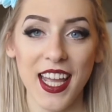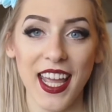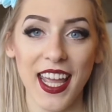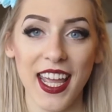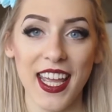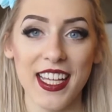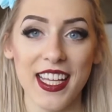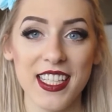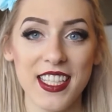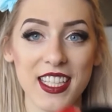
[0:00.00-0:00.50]

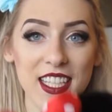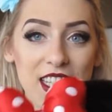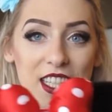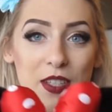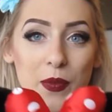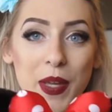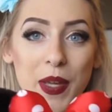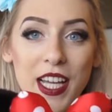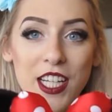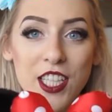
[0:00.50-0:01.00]
Is
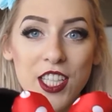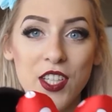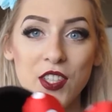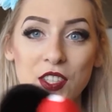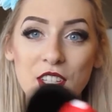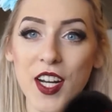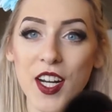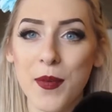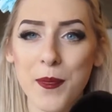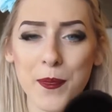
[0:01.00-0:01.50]
we actually use
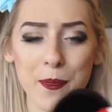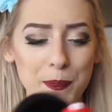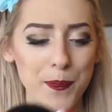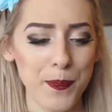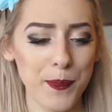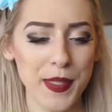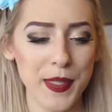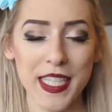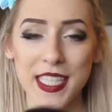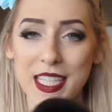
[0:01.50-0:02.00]
our
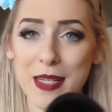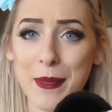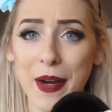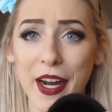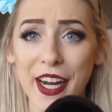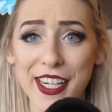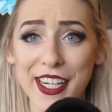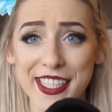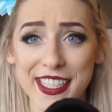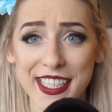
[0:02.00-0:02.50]
Disney
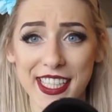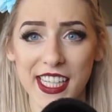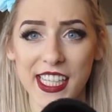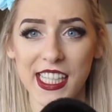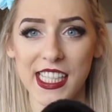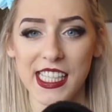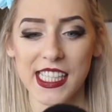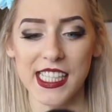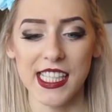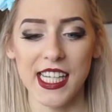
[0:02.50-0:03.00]
Parks
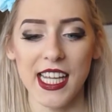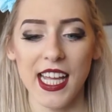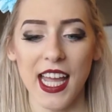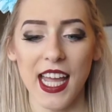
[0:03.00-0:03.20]
ears.